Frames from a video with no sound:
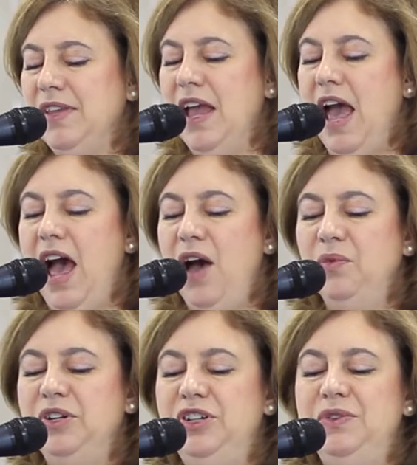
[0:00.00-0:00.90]
How
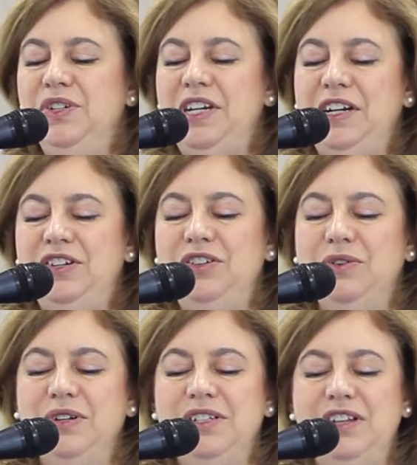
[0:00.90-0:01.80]
would you teach
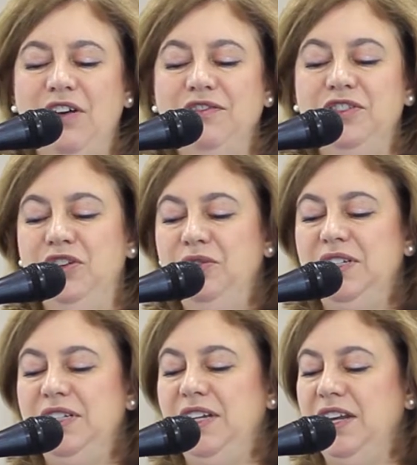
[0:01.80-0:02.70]
yourself new
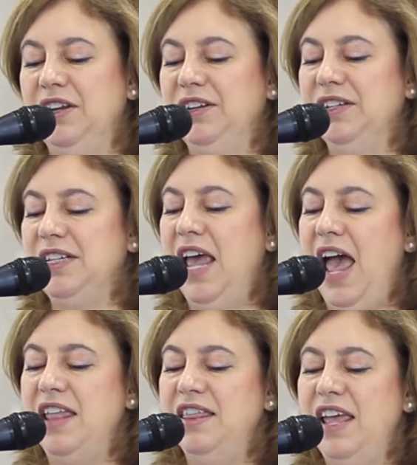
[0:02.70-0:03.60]
skills
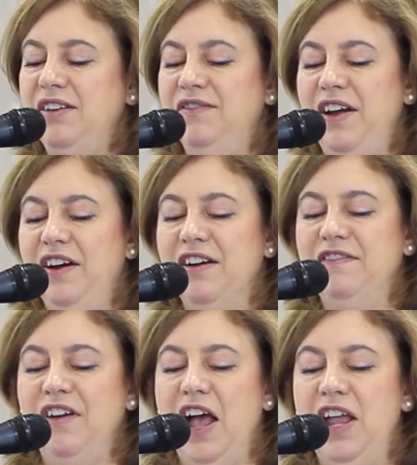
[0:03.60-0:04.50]
and then
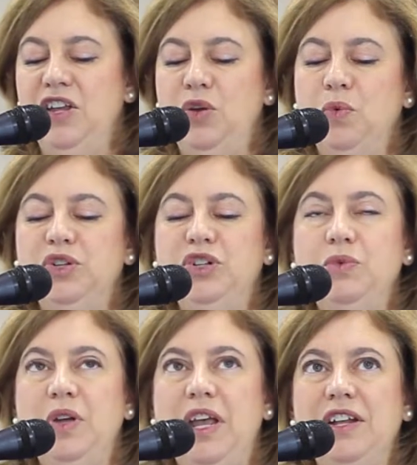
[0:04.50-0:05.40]
verify you were
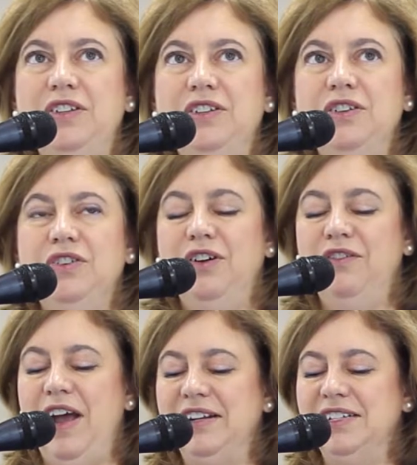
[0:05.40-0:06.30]
doing it
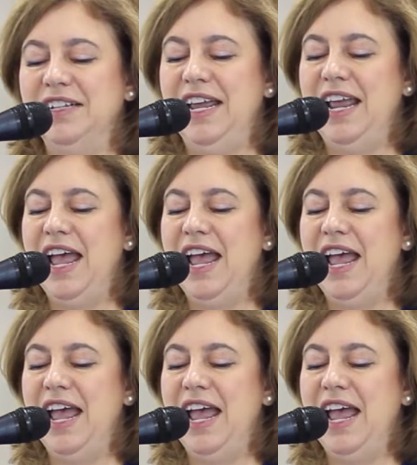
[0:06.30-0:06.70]
correctly?